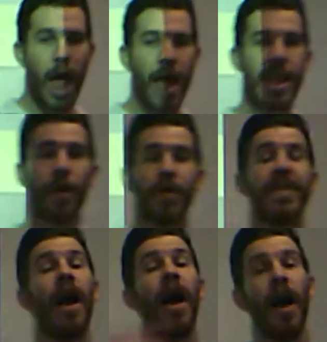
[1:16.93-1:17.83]
Now in
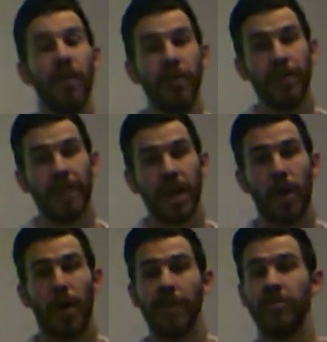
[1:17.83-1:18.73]
the other video,
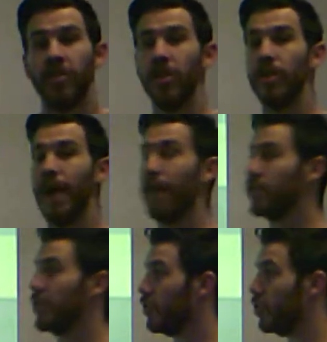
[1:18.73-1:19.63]
I show you how
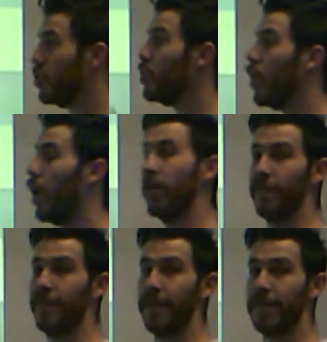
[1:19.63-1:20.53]
to do all
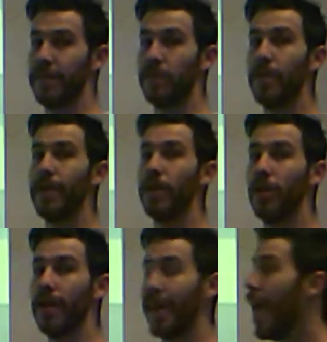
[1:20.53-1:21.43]
of this. So you can look
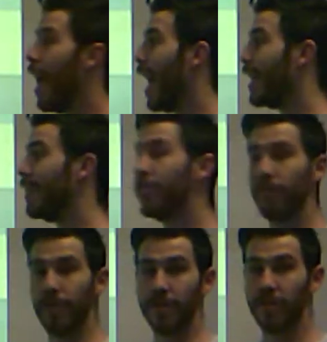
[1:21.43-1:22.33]
and I give you
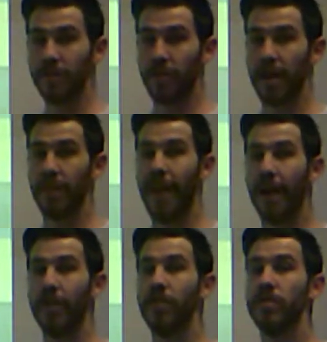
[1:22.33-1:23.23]
tricks to the trade of how
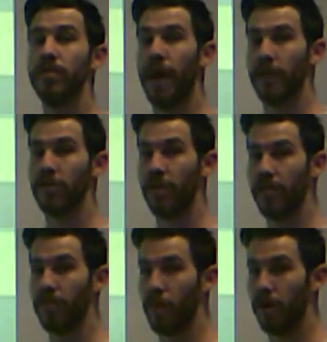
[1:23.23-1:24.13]
to use
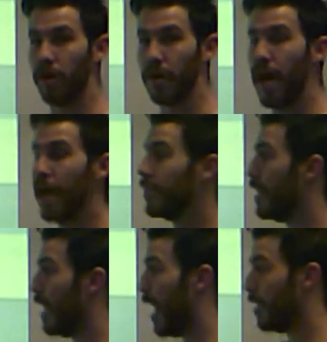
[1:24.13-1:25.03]
Microsoft Word to
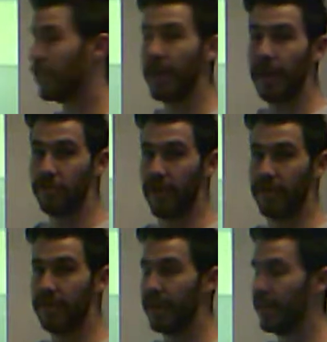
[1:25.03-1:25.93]
actually adjust
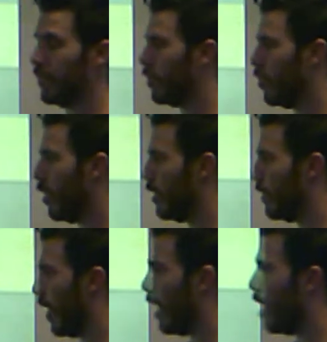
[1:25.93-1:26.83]
these and do all of that.